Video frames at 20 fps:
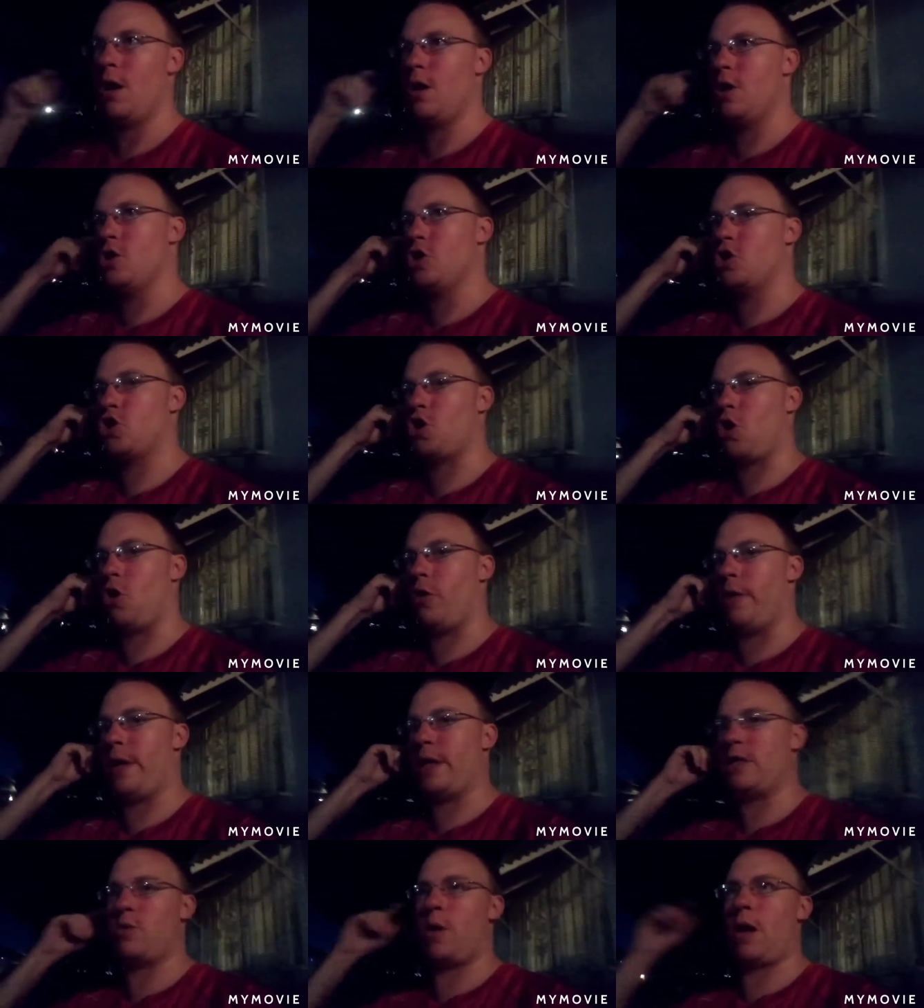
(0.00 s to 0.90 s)
So
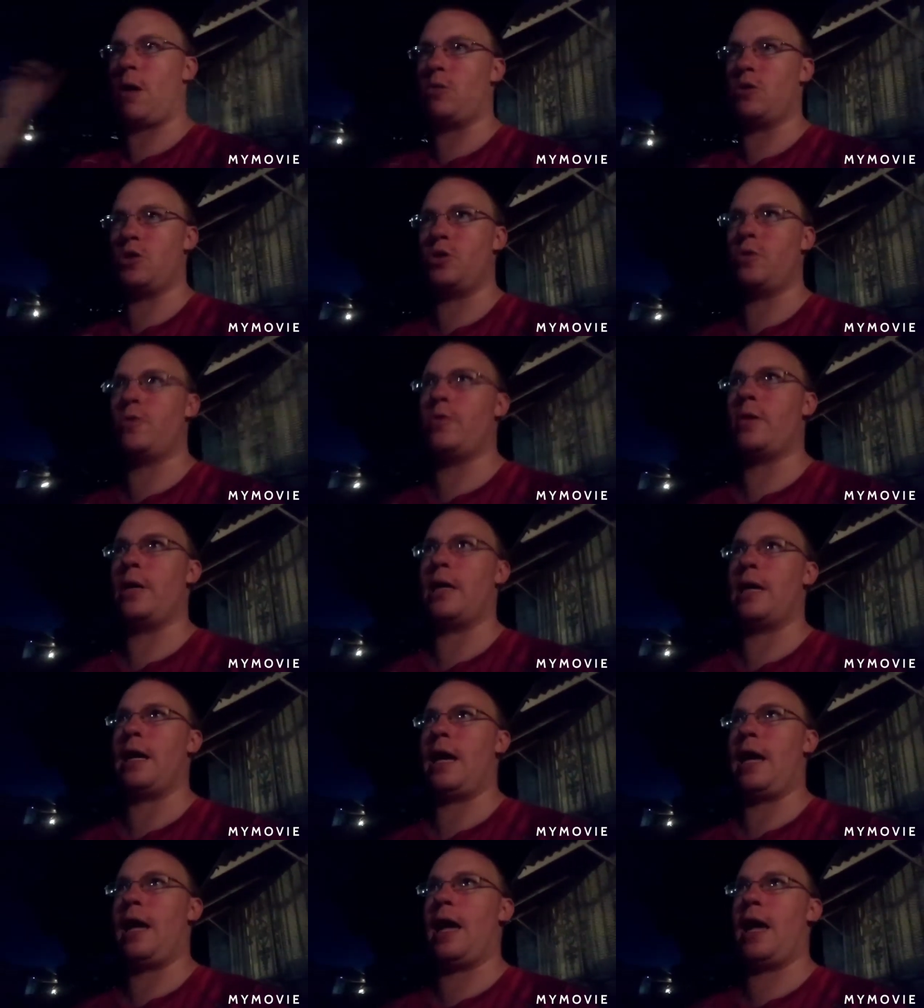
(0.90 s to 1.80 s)
that's what I was
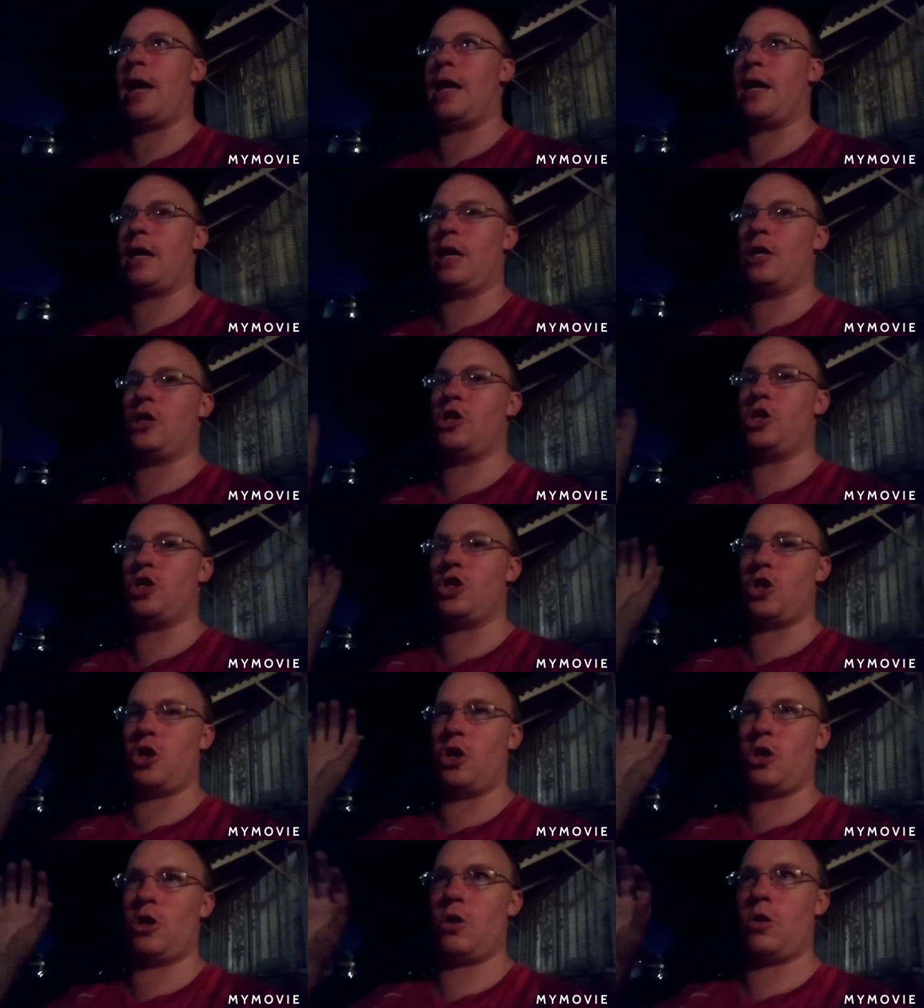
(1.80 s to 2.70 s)
doing, and it just
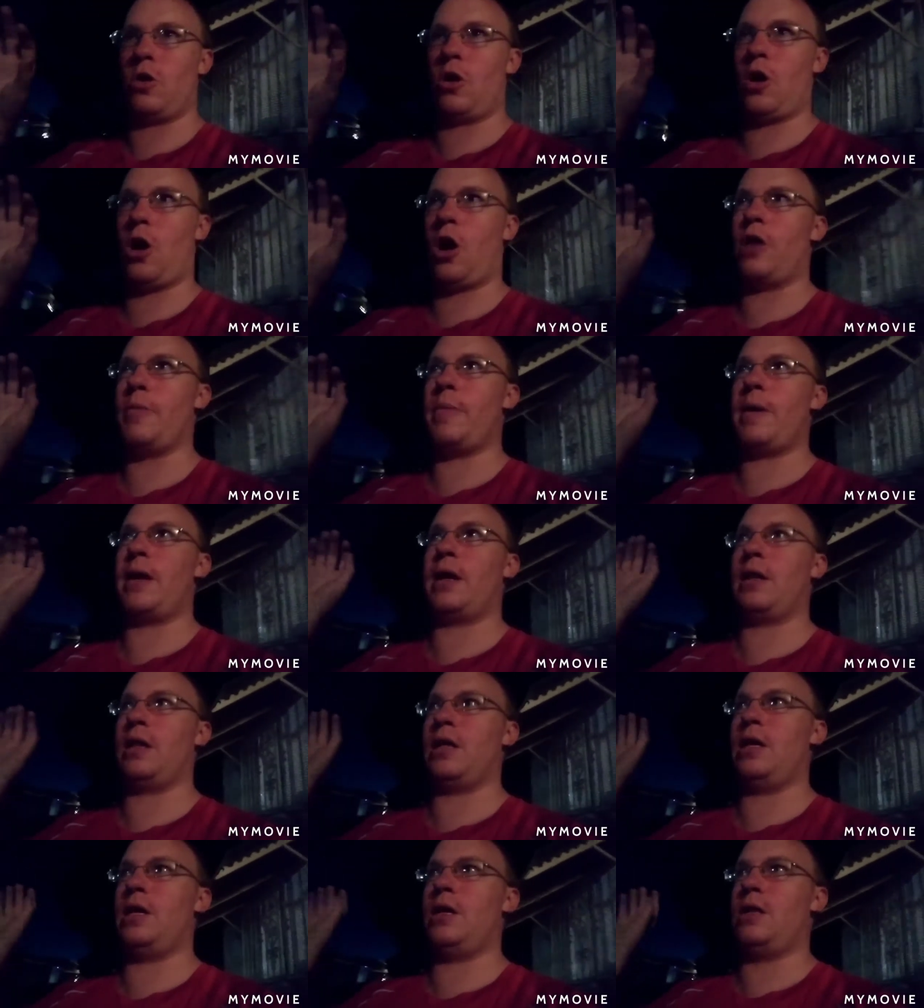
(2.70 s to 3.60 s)

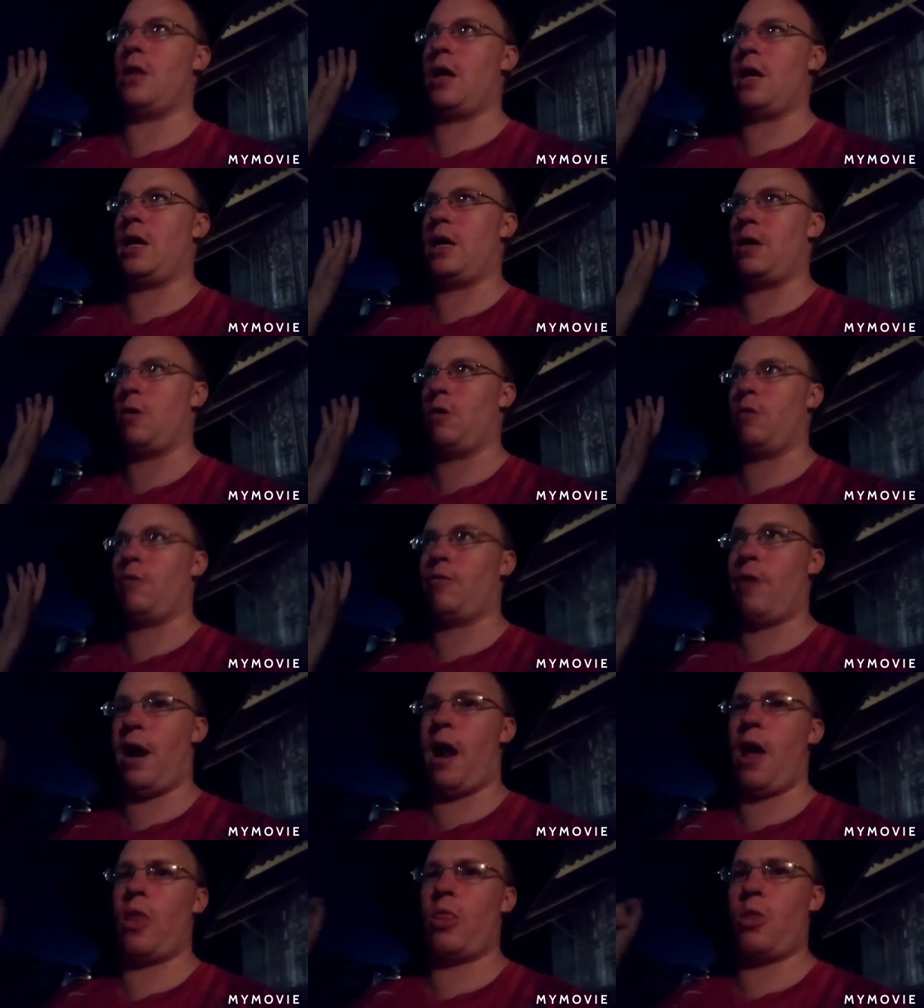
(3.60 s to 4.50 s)
automatically, like
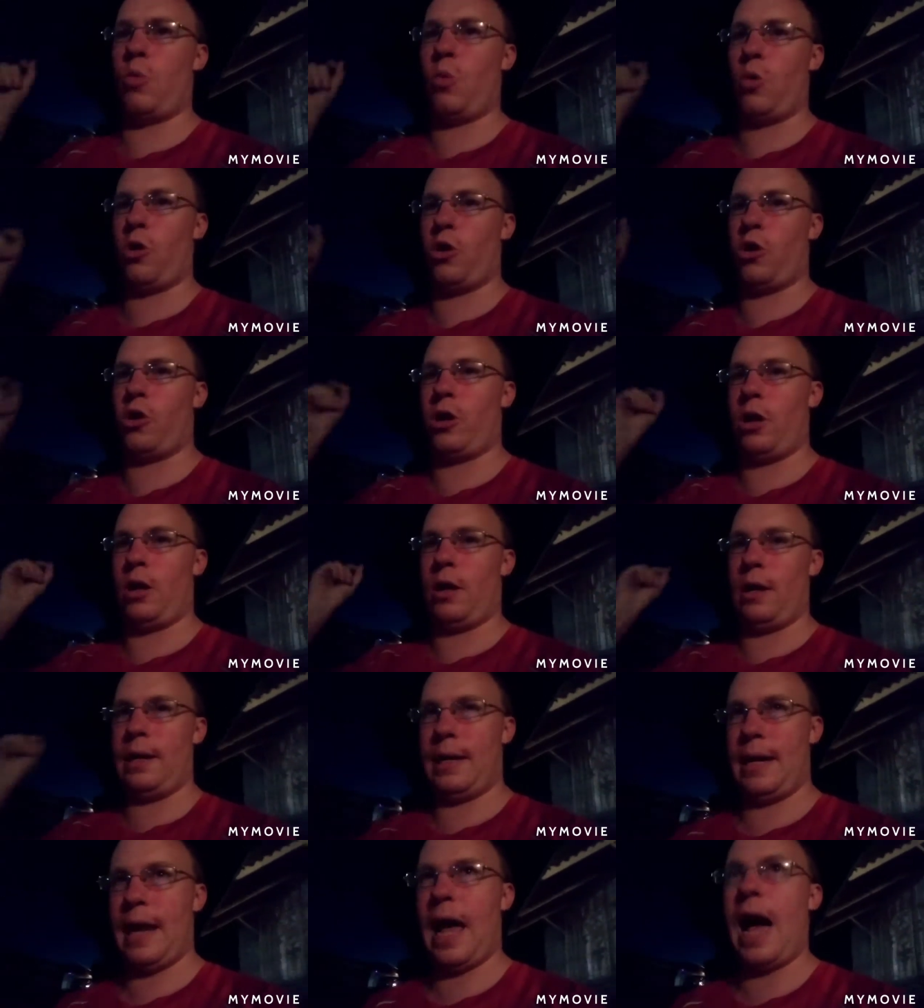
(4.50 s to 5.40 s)
right on the word
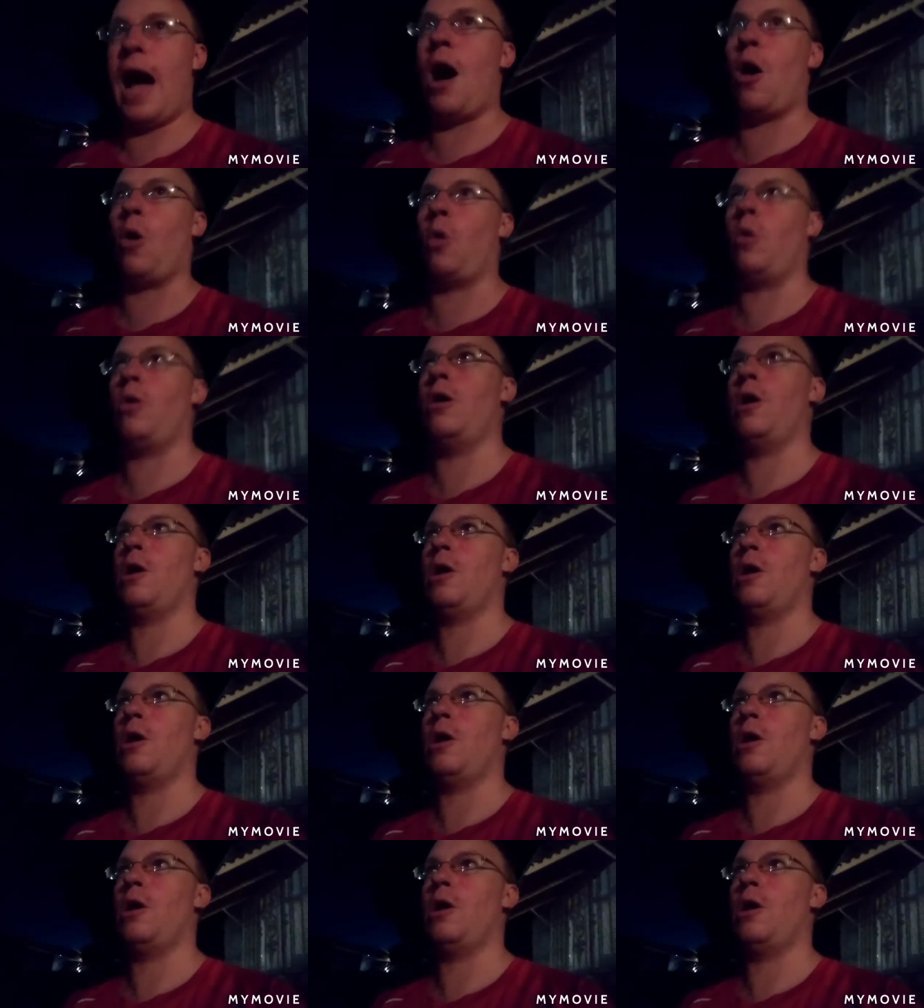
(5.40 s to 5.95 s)
now,